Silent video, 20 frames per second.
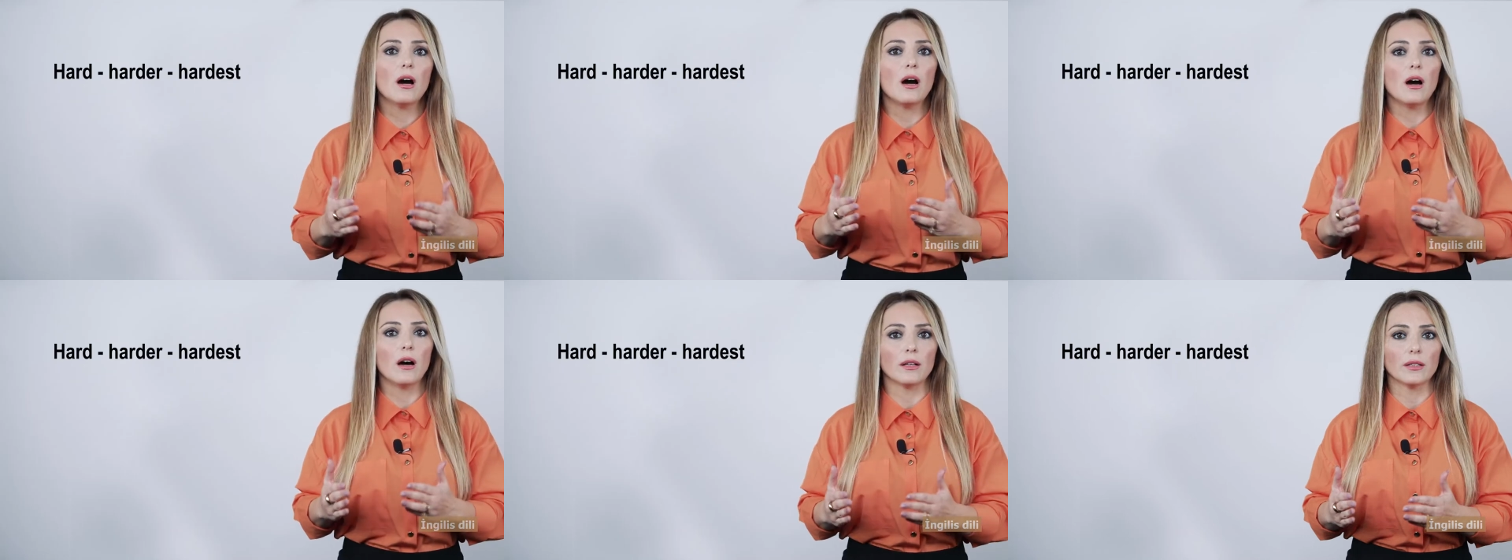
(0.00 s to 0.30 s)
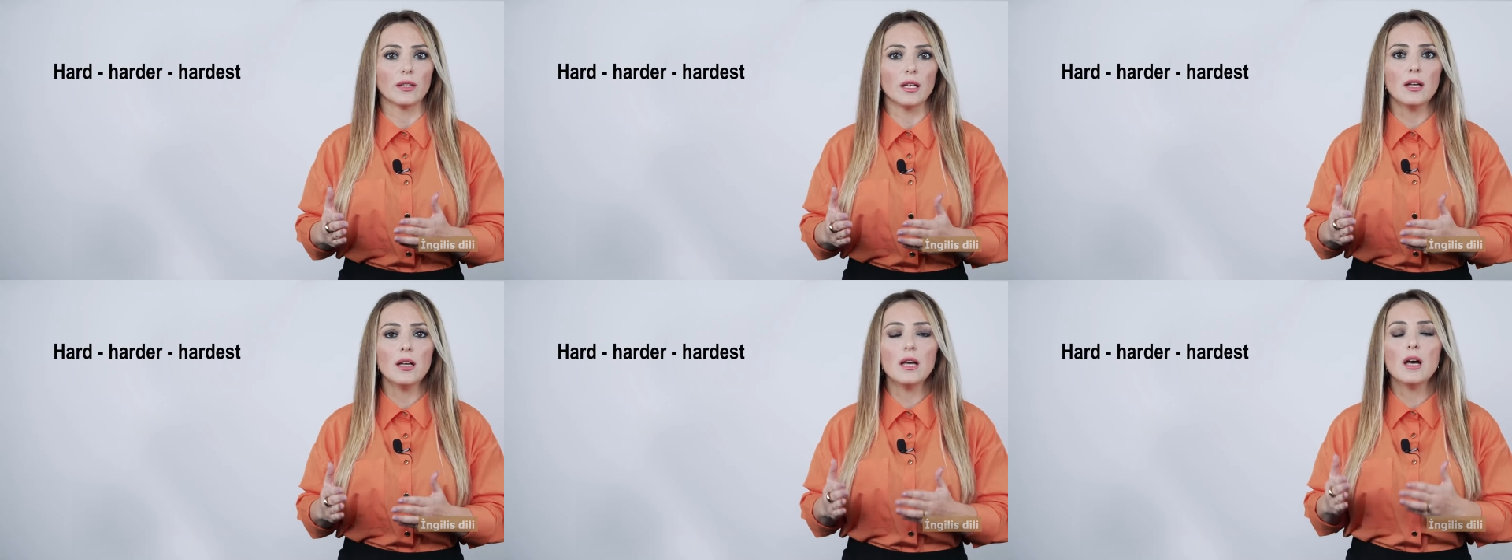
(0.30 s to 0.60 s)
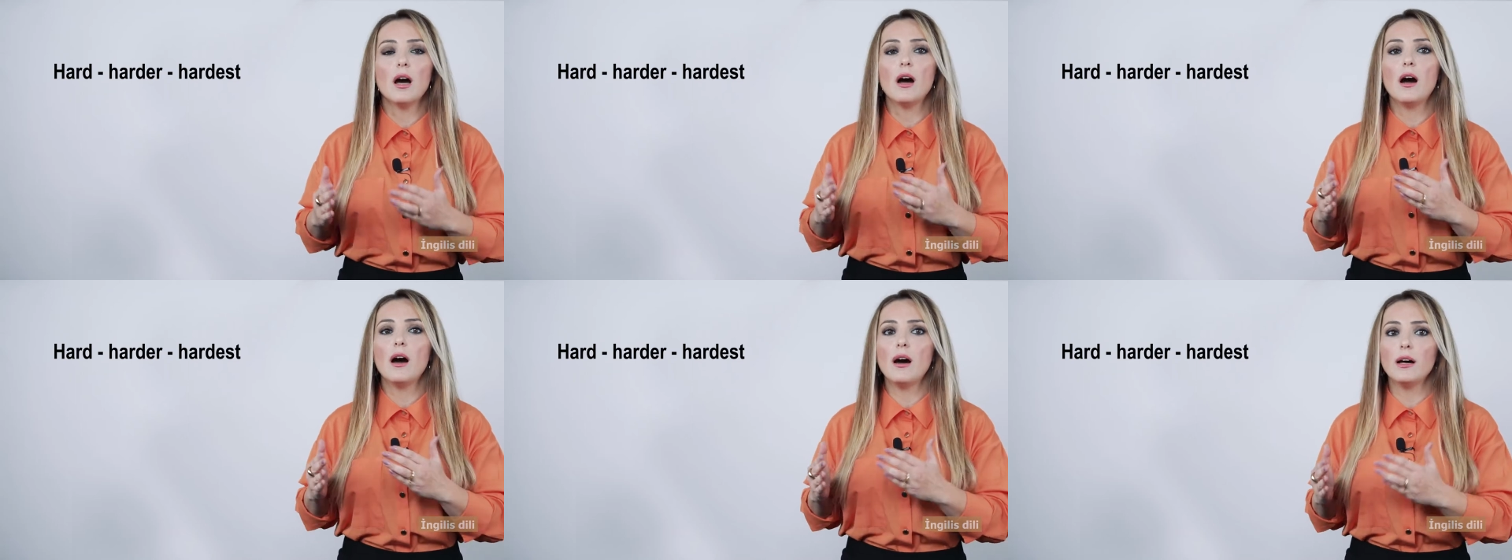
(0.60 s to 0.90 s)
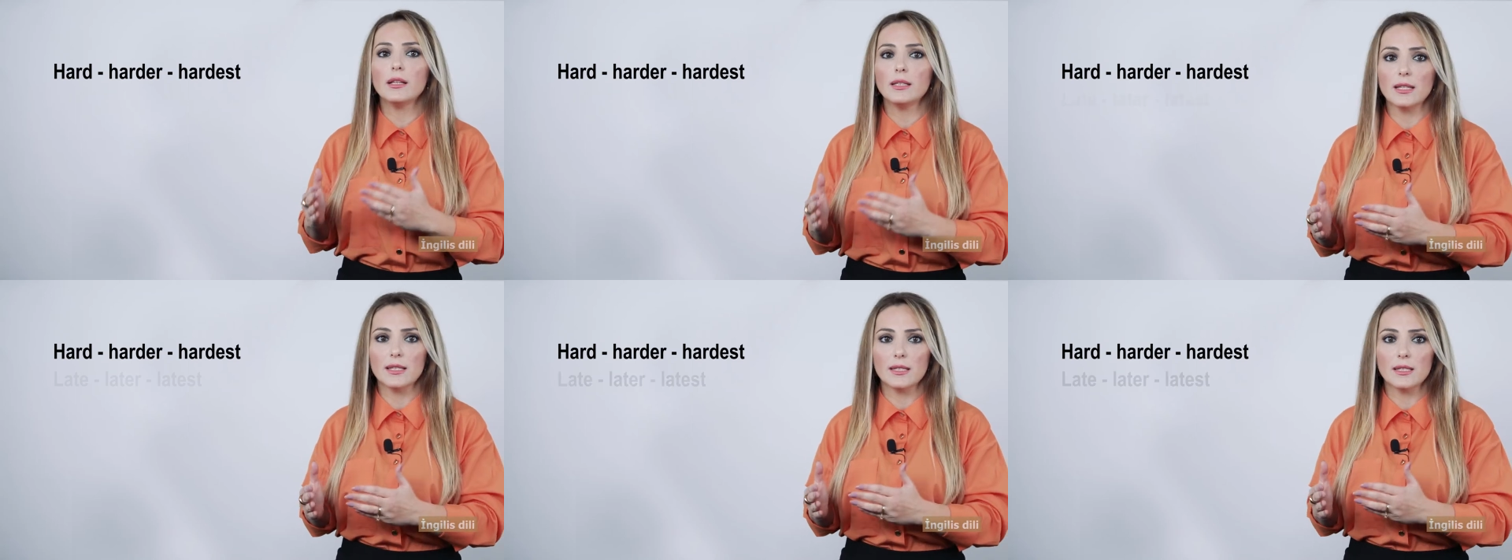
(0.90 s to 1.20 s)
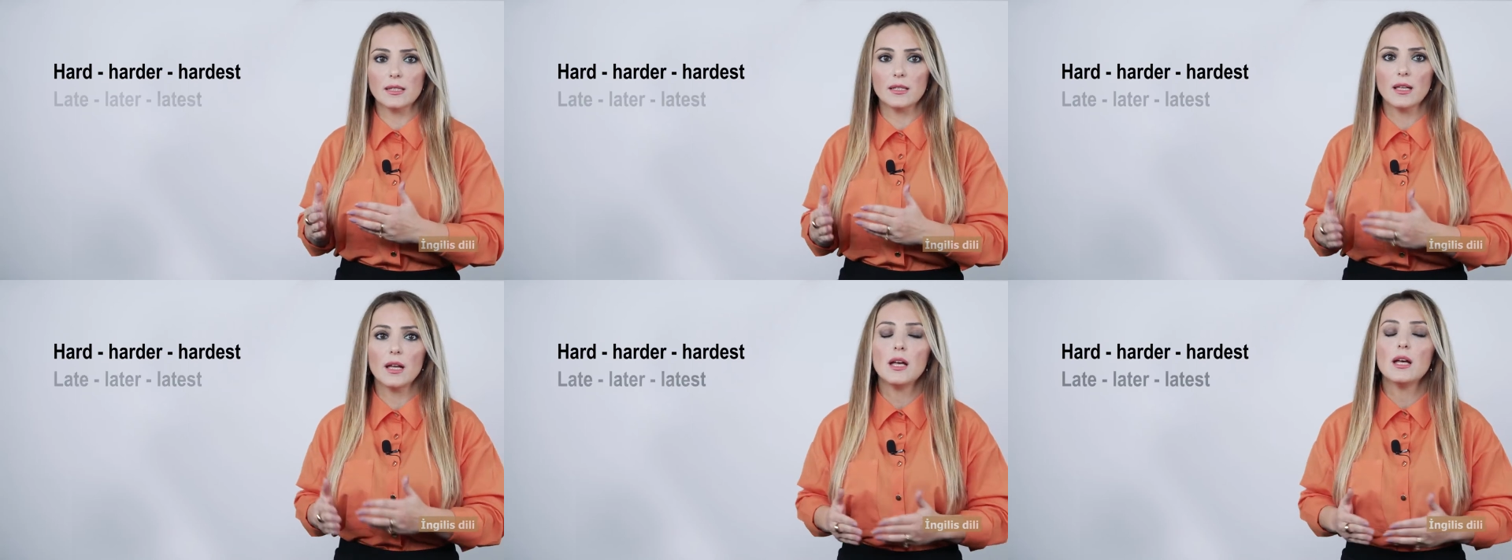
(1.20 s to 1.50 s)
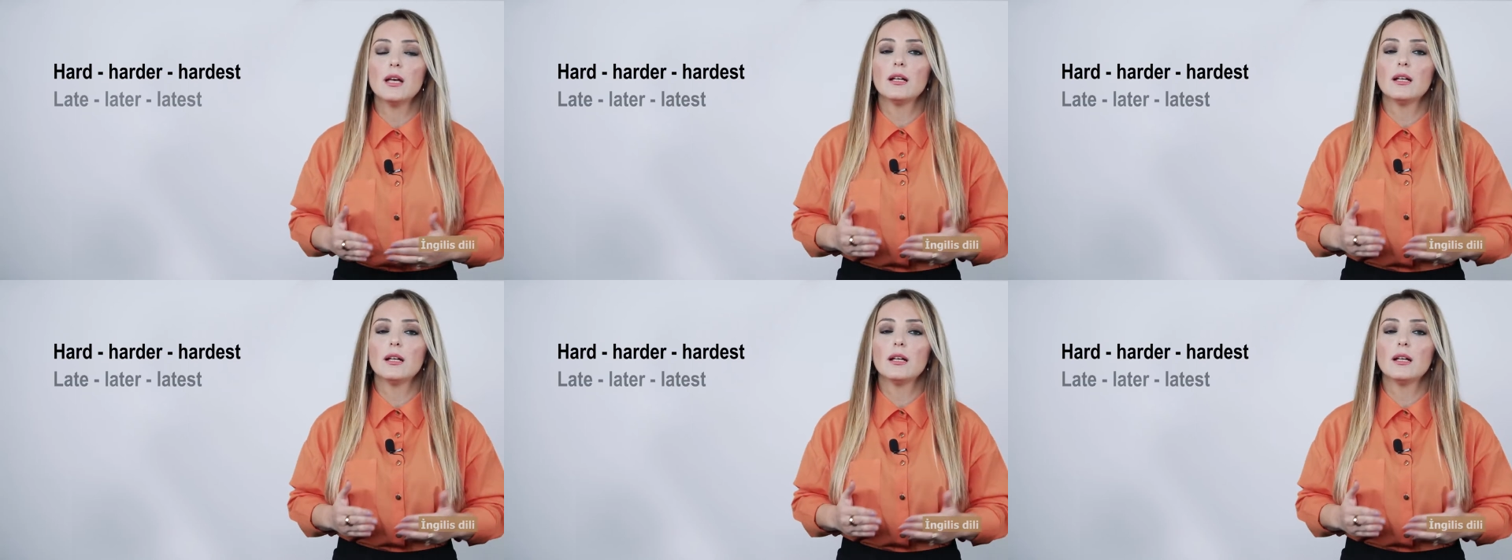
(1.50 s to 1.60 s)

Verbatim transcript: harder, hardest,